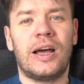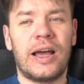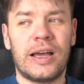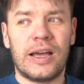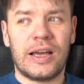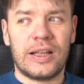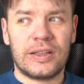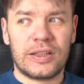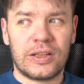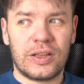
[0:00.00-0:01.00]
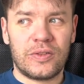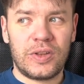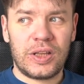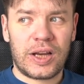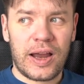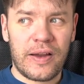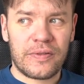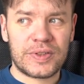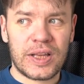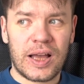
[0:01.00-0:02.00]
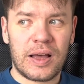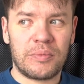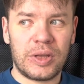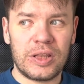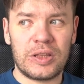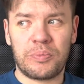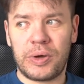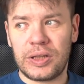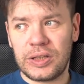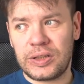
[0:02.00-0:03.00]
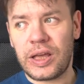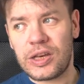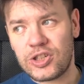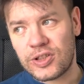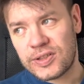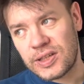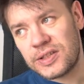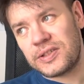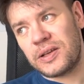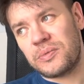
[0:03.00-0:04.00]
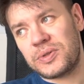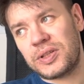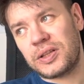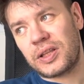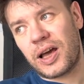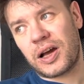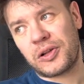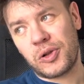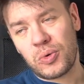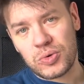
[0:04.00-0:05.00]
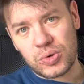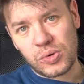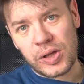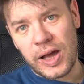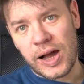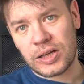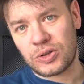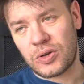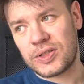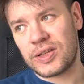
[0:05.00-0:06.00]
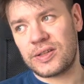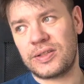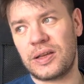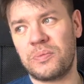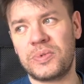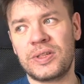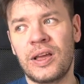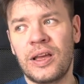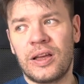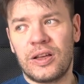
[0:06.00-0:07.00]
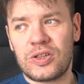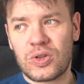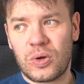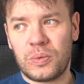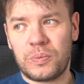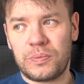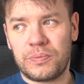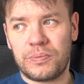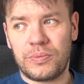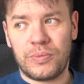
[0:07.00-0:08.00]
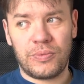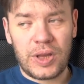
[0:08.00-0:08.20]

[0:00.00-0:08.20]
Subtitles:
And we have some independent agent systems that are close to the actor systems. So we